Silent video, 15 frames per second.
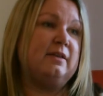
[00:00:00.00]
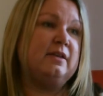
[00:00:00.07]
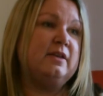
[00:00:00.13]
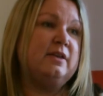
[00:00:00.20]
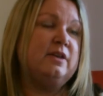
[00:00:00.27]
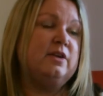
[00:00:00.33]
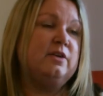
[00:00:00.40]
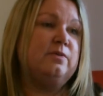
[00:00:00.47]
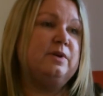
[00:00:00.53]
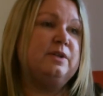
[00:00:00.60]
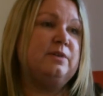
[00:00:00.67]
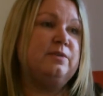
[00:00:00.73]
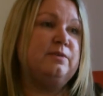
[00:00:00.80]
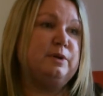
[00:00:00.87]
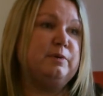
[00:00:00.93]
were
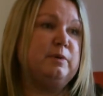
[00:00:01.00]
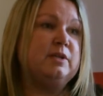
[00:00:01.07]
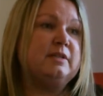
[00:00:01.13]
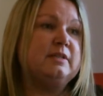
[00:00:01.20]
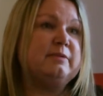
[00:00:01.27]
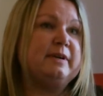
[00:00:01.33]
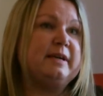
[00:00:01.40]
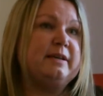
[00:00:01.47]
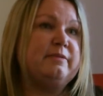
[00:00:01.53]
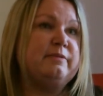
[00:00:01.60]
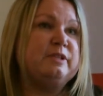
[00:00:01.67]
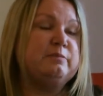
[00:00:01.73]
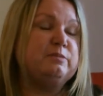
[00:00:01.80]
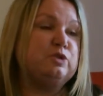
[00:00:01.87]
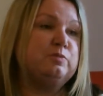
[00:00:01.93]
the ones where it was
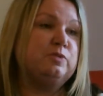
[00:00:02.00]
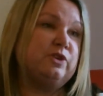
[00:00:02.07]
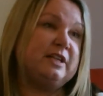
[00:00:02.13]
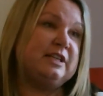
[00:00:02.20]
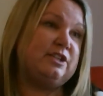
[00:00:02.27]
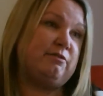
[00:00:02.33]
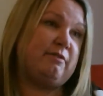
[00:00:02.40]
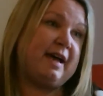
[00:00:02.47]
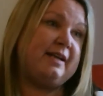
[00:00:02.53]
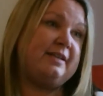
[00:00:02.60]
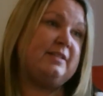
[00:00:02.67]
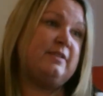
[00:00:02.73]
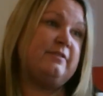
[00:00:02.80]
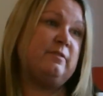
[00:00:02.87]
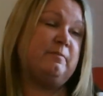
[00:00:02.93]
much more interactive
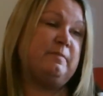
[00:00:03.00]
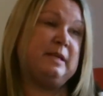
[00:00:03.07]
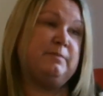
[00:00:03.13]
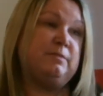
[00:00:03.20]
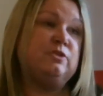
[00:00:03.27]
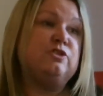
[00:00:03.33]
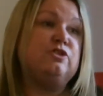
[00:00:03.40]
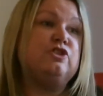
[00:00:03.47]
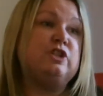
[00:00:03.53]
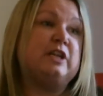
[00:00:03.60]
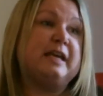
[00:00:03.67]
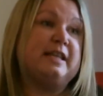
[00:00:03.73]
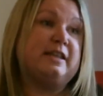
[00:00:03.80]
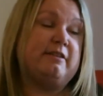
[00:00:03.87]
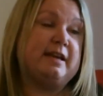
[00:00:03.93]
and people could share
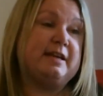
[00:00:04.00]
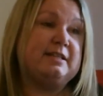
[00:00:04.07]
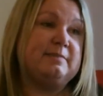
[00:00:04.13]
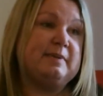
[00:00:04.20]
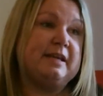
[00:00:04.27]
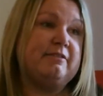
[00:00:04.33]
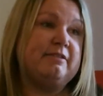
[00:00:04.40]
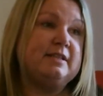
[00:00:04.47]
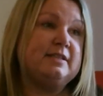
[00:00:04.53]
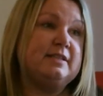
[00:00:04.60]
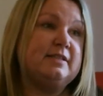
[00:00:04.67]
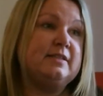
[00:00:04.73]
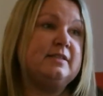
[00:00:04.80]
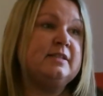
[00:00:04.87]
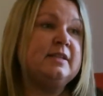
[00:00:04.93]
their
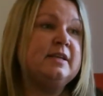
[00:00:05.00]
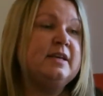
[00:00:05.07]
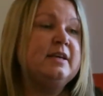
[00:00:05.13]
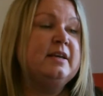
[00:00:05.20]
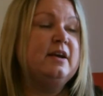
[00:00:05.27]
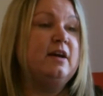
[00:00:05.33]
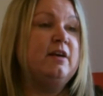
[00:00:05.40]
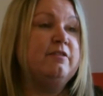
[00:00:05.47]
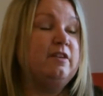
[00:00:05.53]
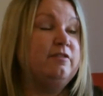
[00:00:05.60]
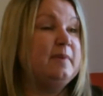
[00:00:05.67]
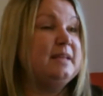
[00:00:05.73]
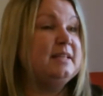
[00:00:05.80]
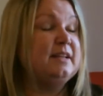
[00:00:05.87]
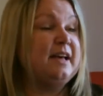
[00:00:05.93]
experiences of
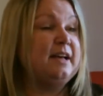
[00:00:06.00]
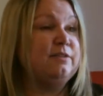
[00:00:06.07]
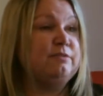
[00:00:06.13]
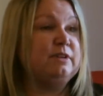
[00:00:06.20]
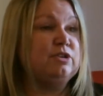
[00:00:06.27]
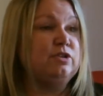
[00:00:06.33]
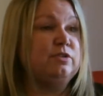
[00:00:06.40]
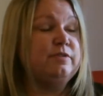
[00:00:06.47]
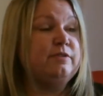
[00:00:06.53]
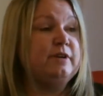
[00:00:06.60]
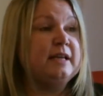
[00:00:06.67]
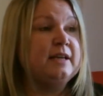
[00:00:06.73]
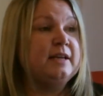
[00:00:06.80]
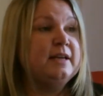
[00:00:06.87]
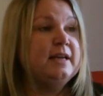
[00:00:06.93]
mental health recovery.
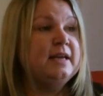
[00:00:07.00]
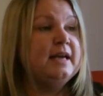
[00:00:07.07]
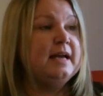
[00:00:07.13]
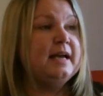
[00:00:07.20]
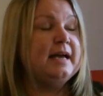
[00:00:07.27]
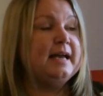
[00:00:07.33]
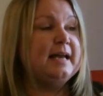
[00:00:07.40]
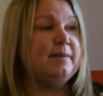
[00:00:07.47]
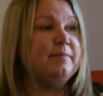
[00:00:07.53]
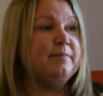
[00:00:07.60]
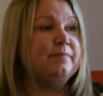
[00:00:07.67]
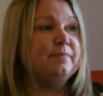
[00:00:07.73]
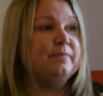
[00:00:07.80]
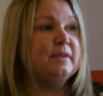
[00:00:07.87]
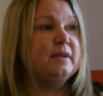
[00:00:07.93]

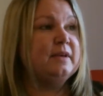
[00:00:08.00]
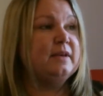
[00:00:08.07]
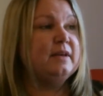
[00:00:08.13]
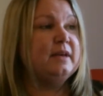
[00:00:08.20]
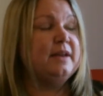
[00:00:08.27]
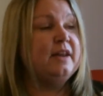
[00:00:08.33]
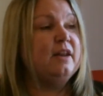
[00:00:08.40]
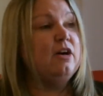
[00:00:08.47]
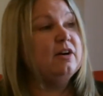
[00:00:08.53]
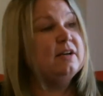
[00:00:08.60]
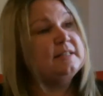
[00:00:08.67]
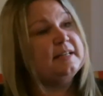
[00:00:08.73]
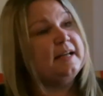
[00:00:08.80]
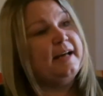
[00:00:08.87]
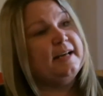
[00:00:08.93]
And
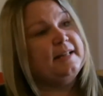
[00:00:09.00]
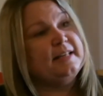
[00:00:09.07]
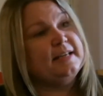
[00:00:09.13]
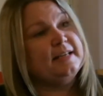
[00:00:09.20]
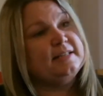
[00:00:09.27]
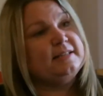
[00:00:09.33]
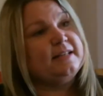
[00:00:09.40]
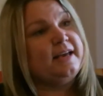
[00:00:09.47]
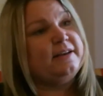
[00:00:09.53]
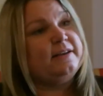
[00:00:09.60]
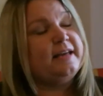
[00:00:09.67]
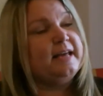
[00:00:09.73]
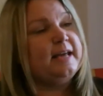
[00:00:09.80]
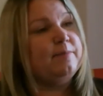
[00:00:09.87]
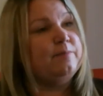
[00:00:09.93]
alongside this then,
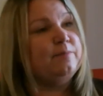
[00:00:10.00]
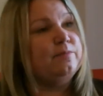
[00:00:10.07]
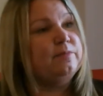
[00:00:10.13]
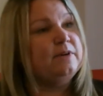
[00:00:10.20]
we'd